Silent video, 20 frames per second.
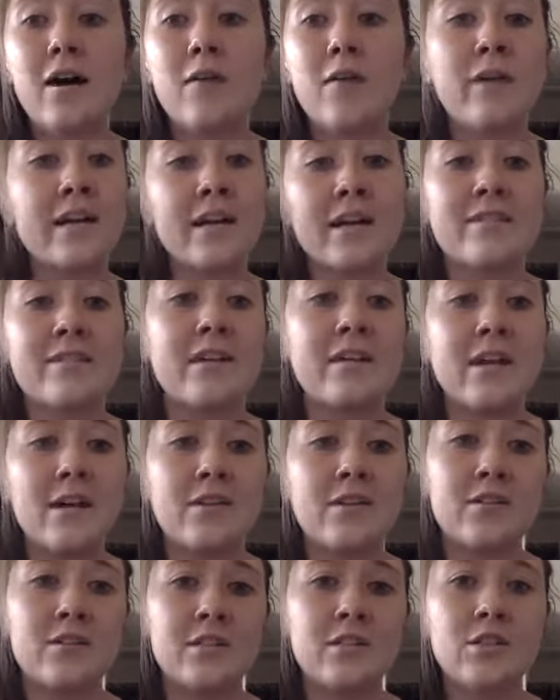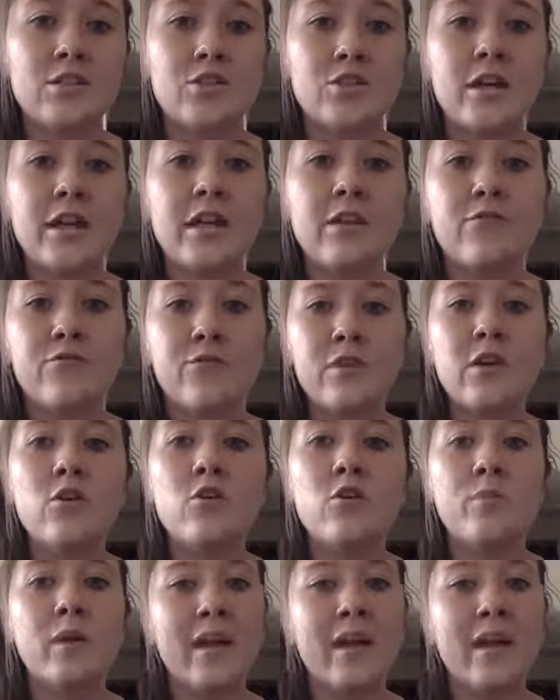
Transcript: like I said, not just in the trading field,